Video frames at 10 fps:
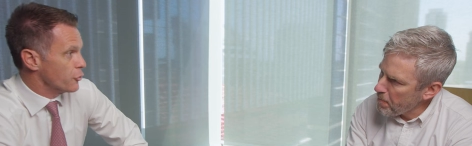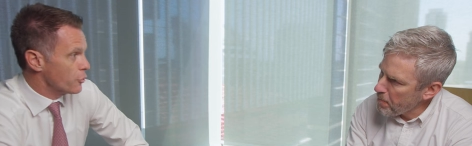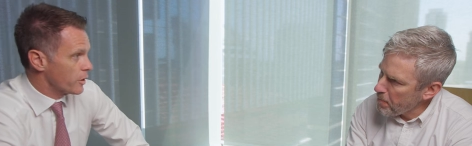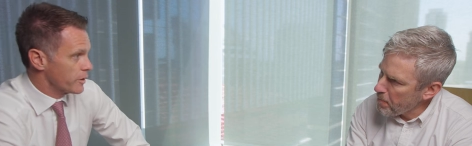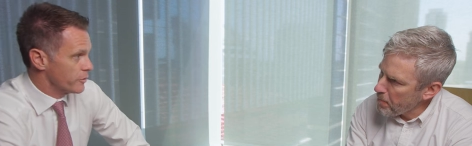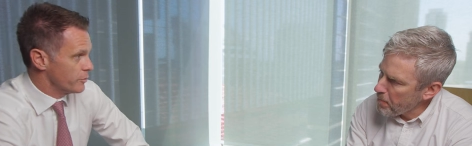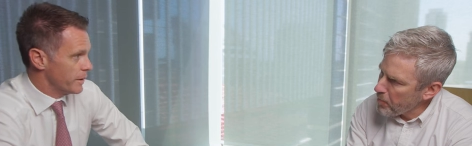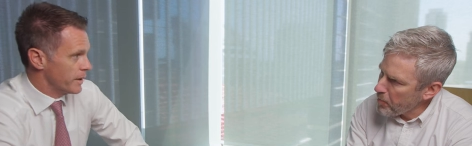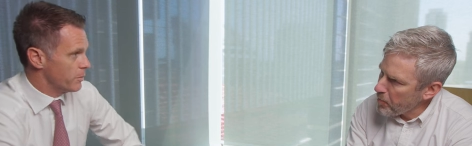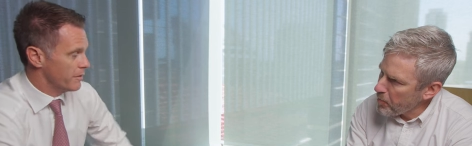Speaker 1: do want to do
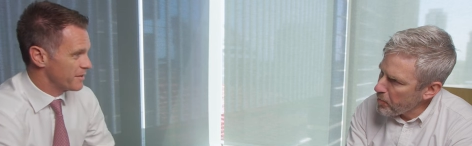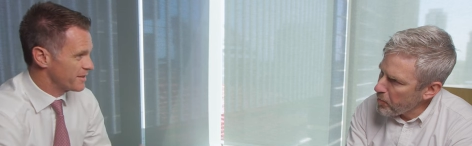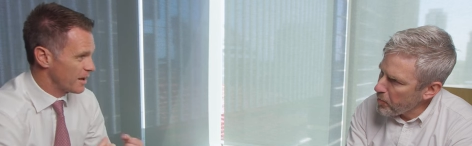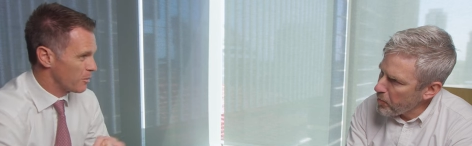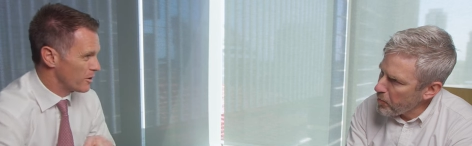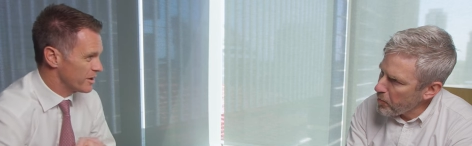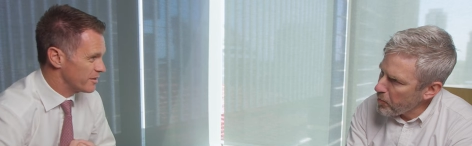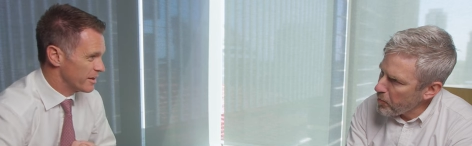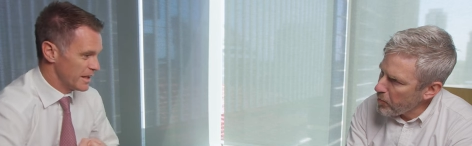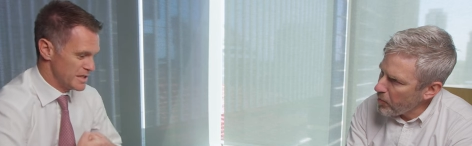better, but for some
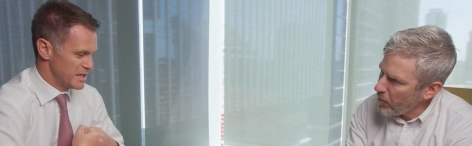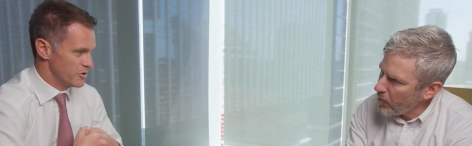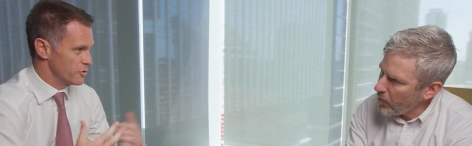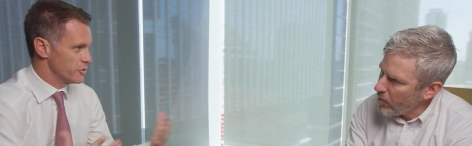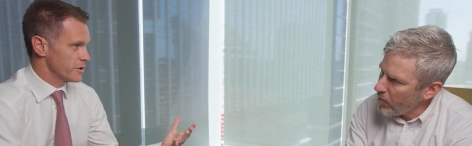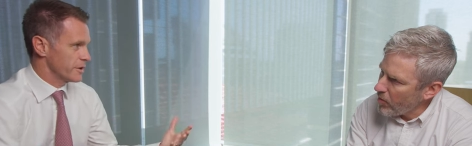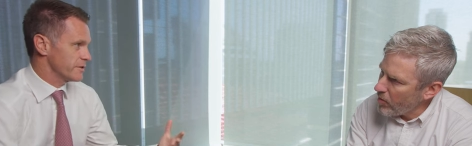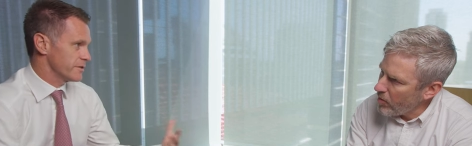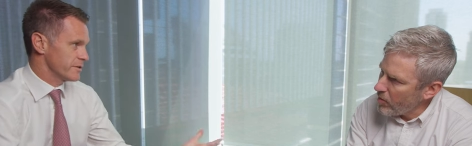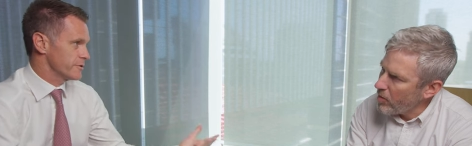reason institutionally
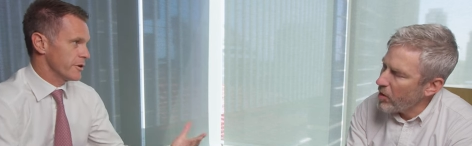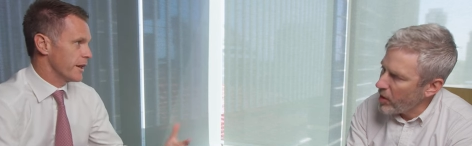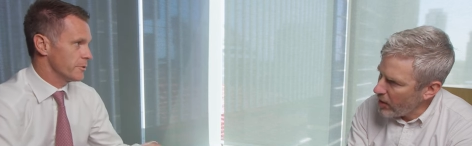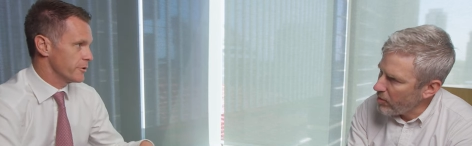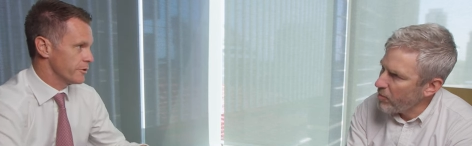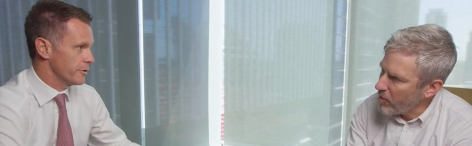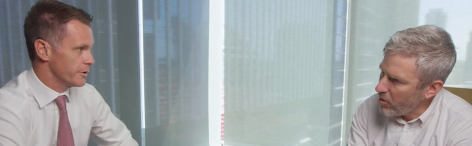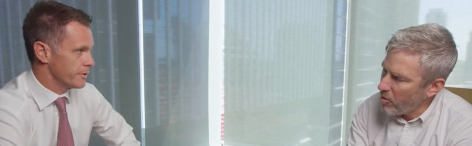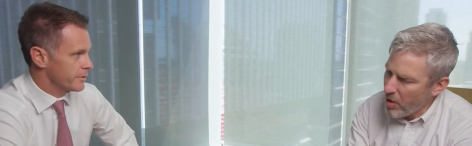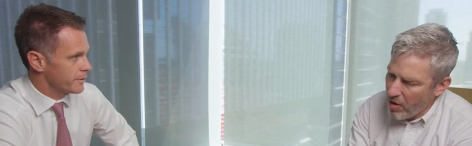it's just not able to do it.
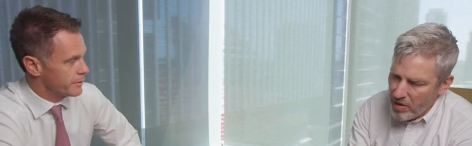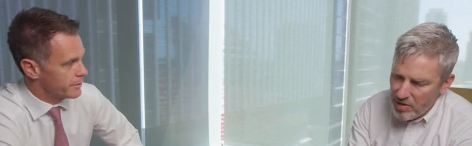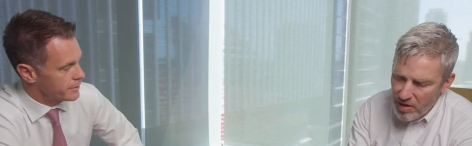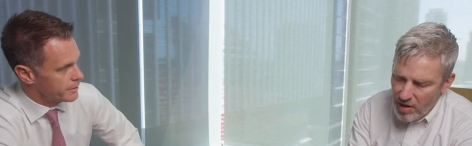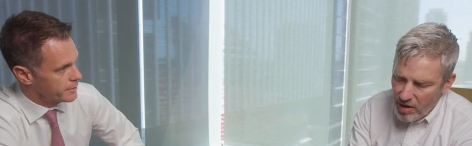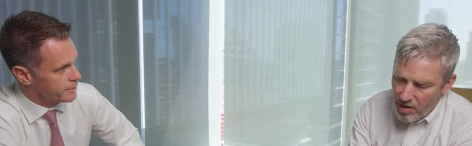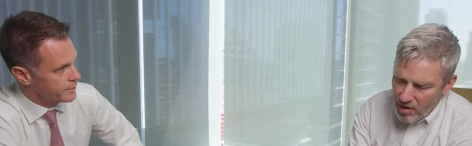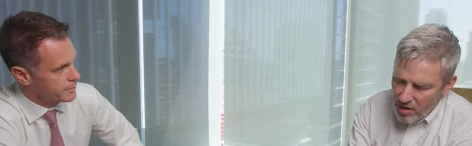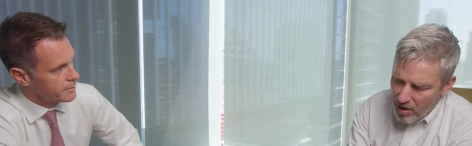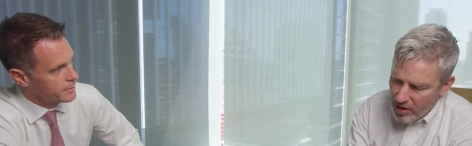There are barriers to yeah. that.
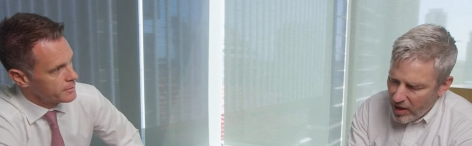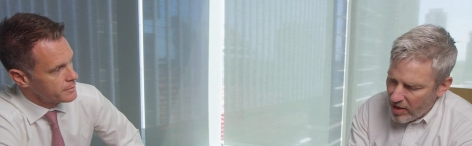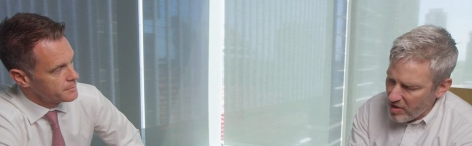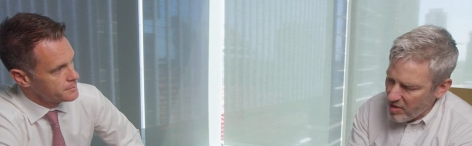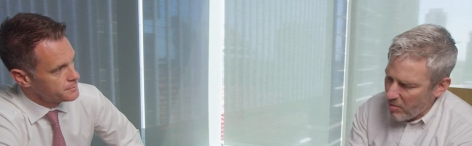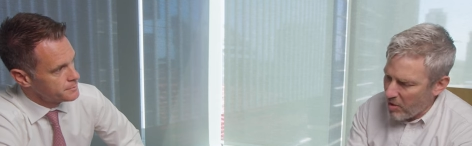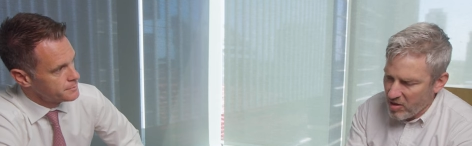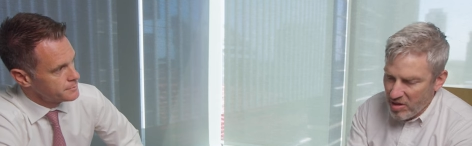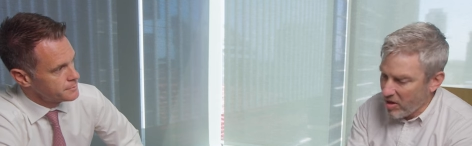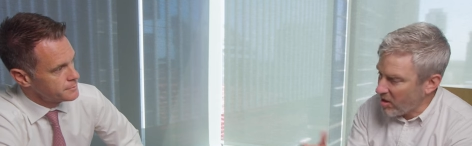
Speaker 2: Okay, and that's something
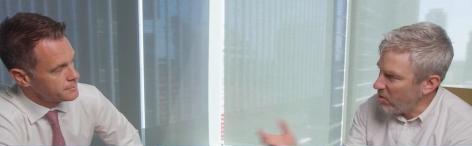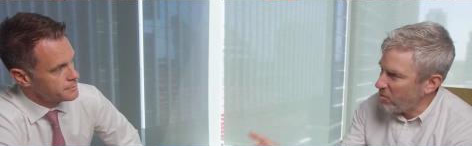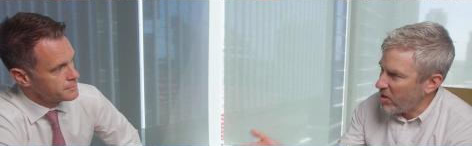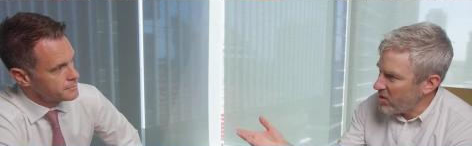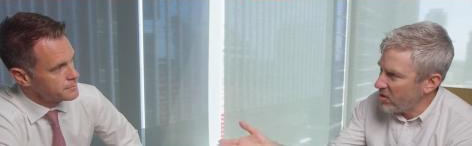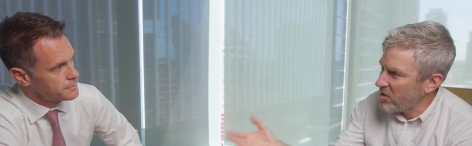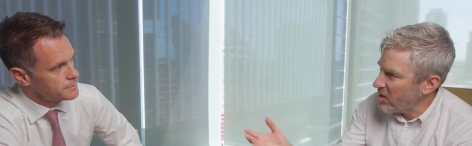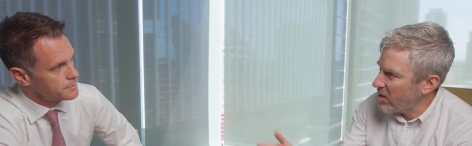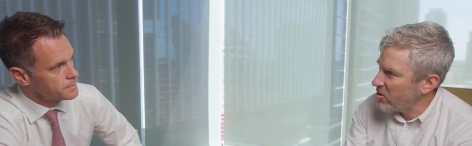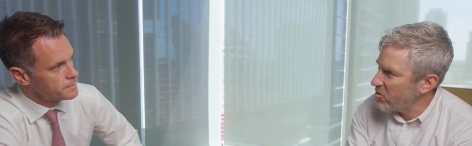a commitment, as you
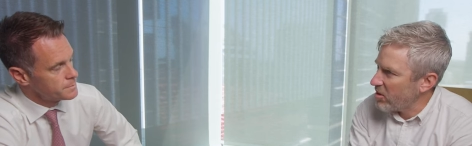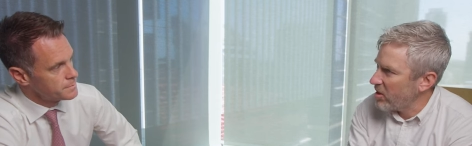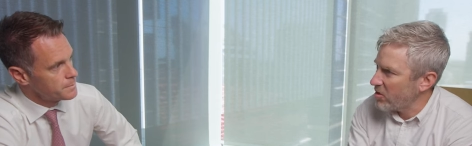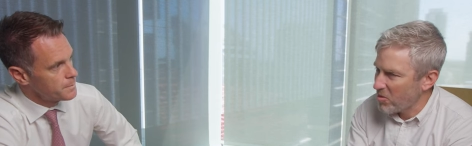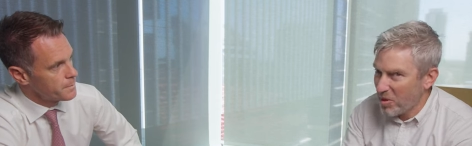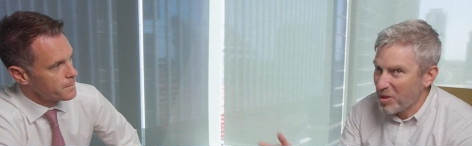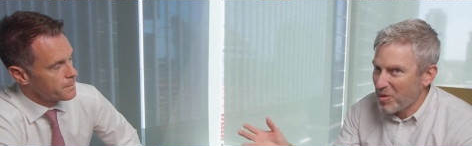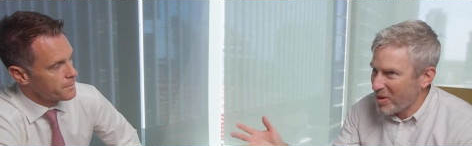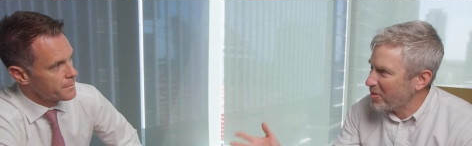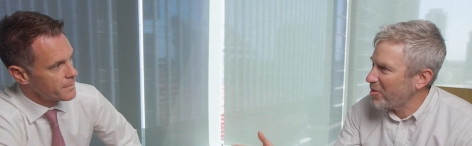said, naturally in
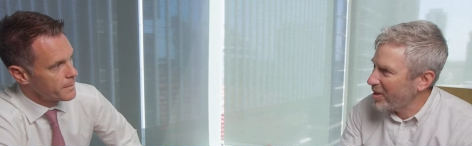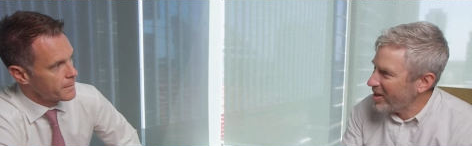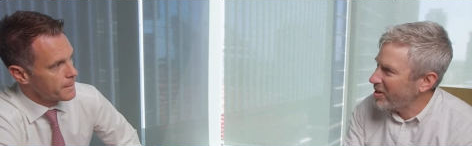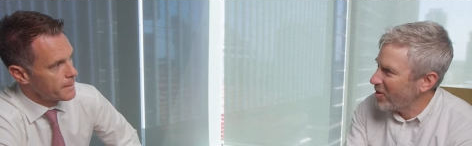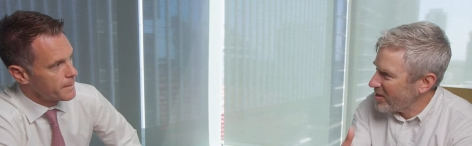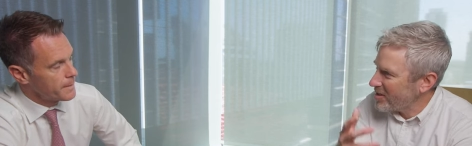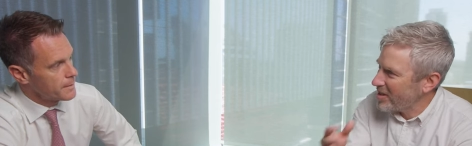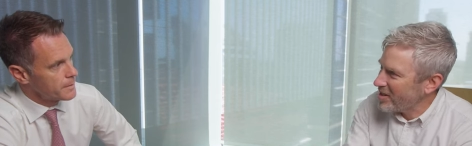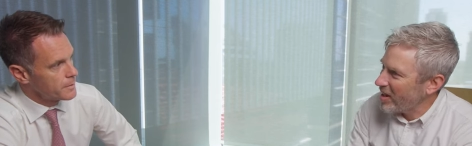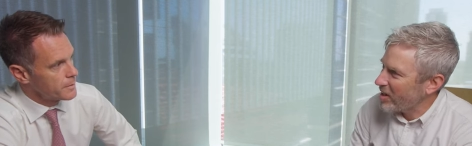2023 you'd like to
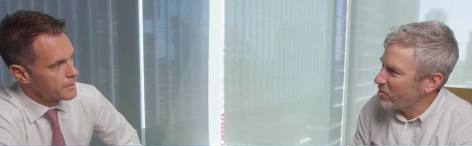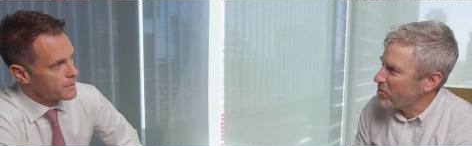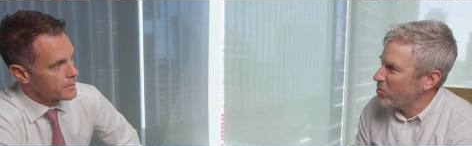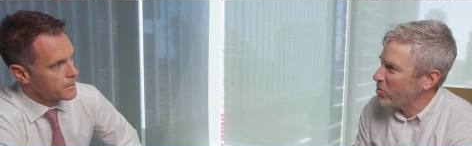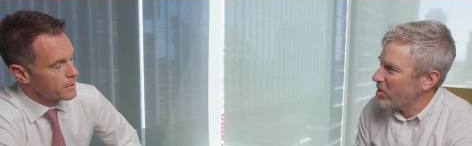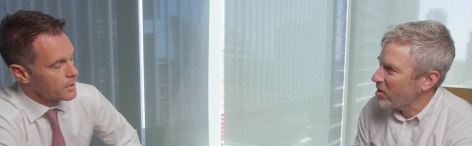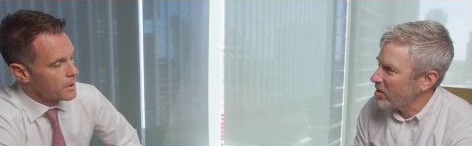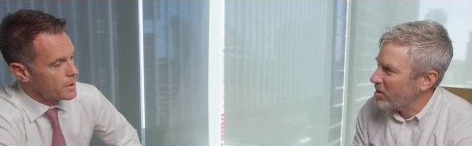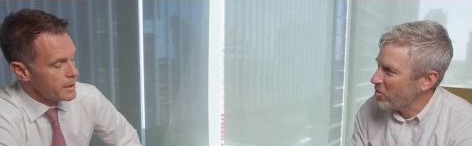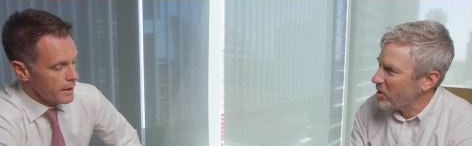see taken forward.
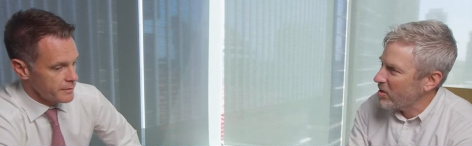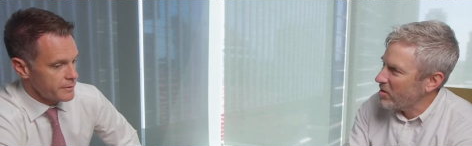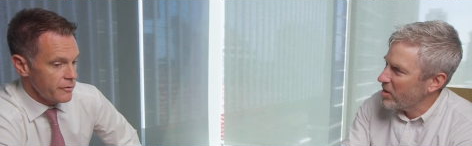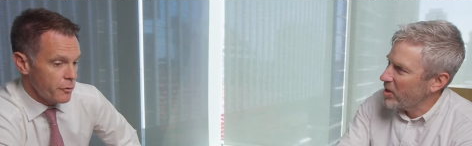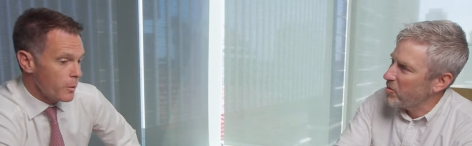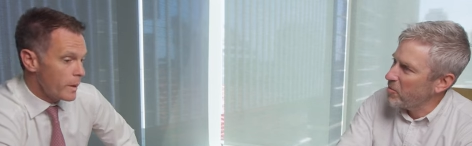Yes,
Speaker 1: if we